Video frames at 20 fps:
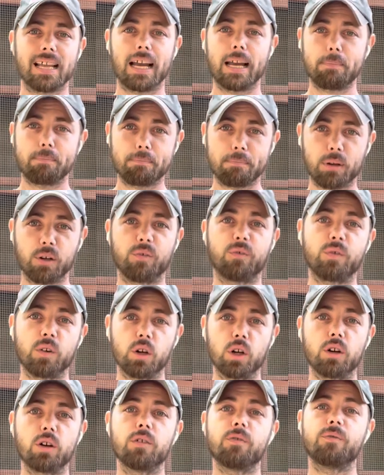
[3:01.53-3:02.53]
I
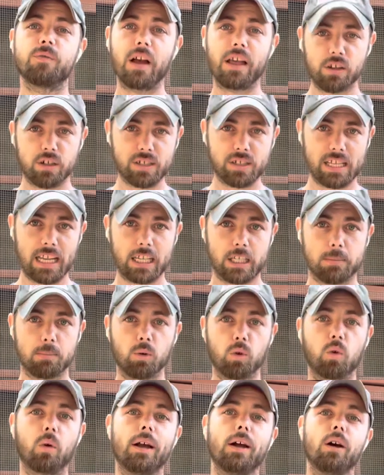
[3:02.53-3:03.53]
prefer feather
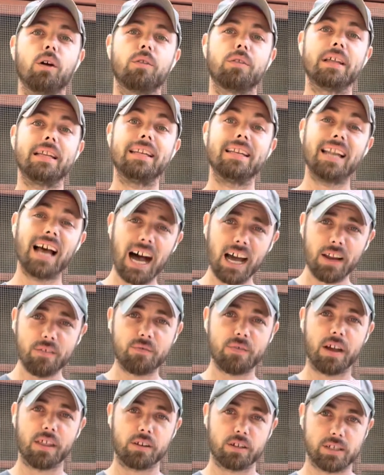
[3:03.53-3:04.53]
sexable quail than
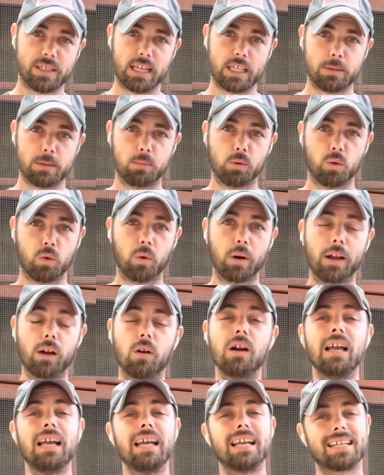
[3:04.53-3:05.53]
non-feather sexable quail,
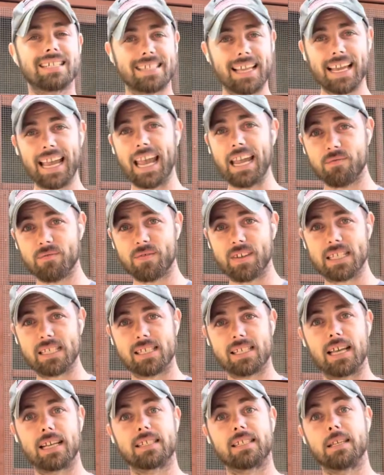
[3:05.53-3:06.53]
because I hate vent
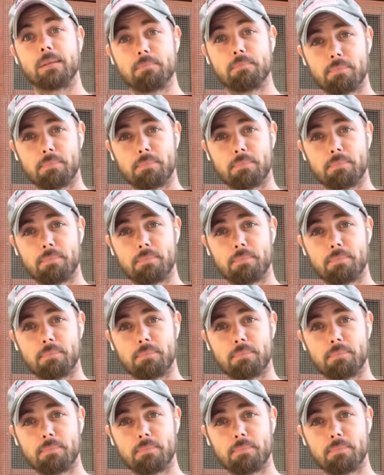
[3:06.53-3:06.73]
sexing.